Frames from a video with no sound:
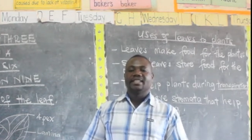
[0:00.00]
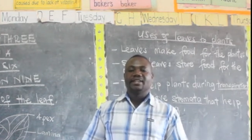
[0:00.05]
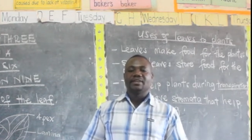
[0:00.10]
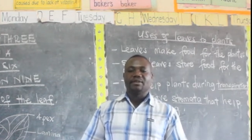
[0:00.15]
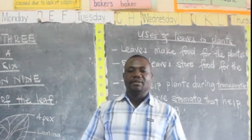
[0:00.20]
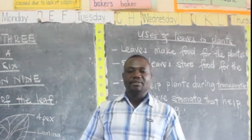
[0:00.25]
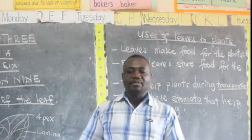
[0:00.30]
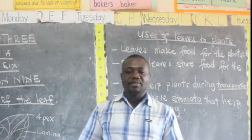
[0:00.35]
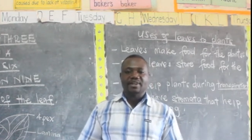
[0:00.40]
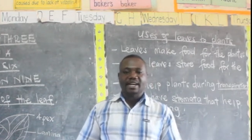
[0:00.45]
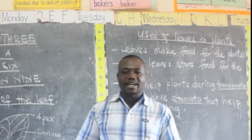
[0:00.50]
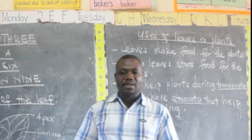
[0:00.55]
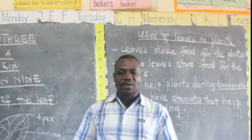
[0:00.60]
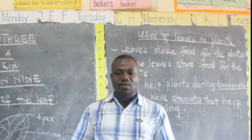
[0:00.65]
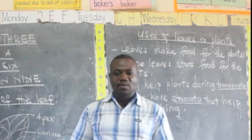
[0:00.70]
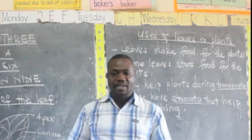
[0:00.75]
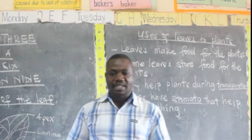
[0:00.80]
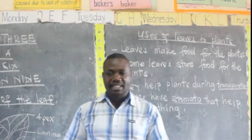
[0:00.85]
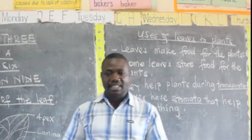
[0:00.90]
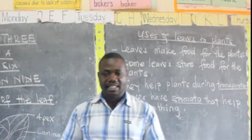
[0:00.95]
of
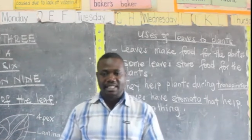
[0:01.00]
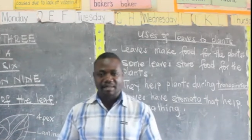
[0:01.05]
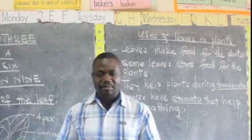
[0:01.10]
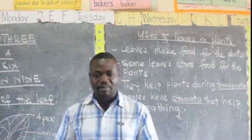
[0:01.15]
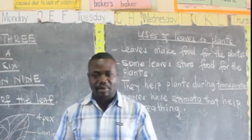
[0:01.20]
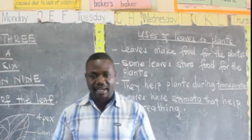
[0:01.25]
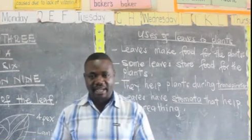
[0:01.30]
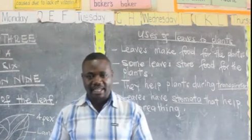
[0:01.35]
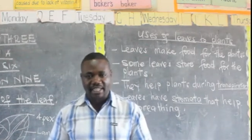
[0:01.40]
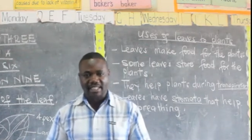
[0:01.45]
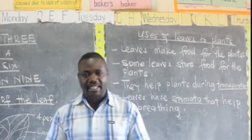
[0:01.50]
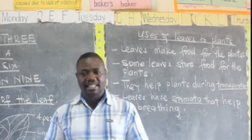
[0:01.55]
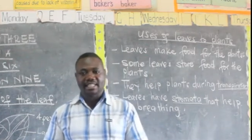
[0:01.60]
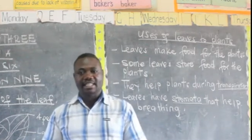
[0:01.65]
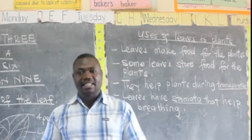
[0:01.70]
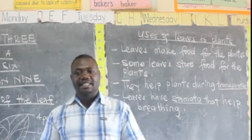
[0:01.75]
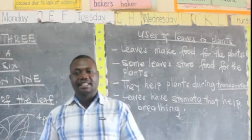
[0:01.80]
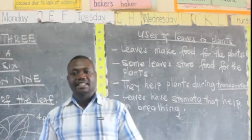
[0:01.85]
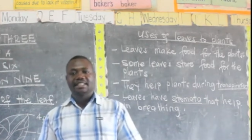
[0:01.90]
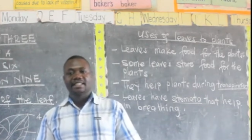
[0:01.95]
unwanted
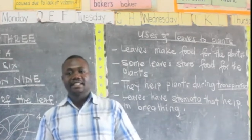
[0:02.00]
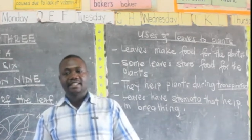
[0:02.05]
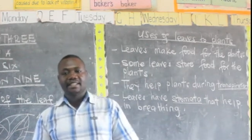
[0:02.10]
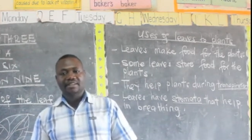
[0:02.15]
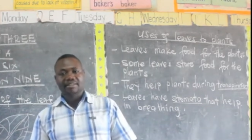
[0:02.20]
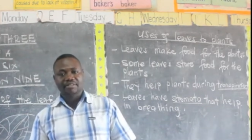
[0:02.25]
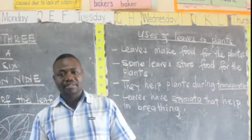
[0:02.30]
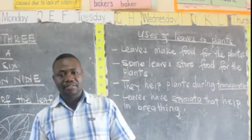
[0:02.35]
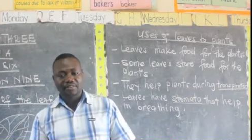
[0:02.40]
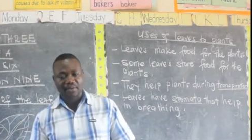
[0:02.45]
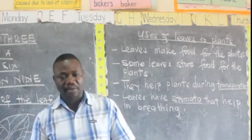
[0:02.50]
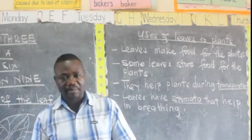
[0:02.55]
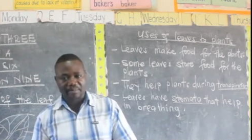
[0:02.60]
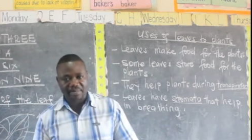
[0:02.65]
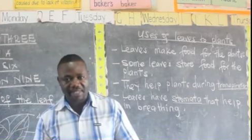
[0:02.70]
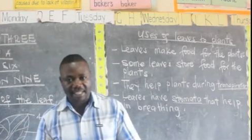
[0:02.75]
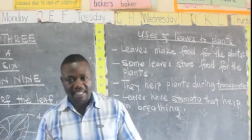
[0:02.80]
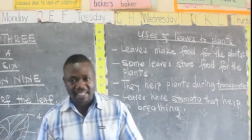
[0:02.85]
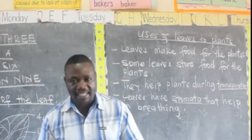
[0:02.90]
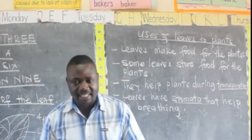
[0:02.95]
plants from
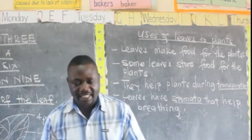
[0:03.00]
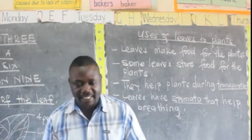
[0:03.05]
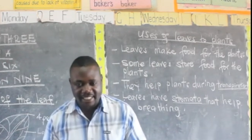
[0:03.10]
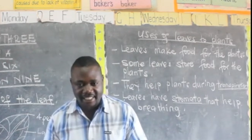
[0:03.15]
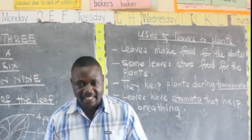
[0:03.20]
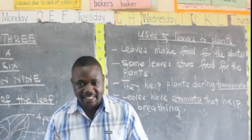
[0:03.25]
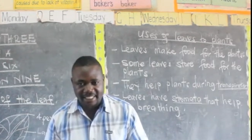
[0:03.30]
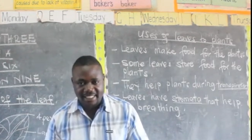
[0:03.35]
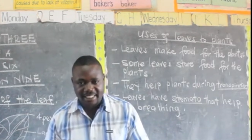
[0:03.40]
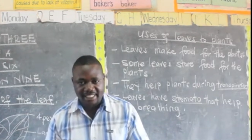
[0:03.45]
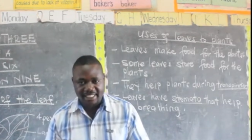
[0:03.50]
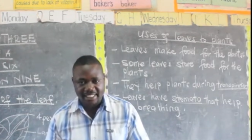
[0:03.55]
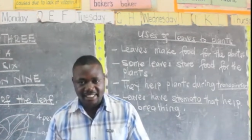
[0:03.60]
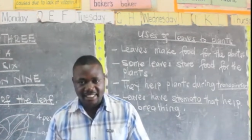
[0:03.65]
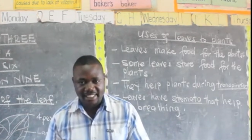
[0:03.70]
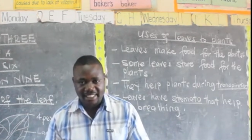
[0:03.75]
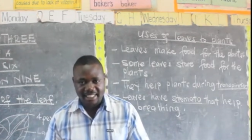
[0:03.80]
the garden.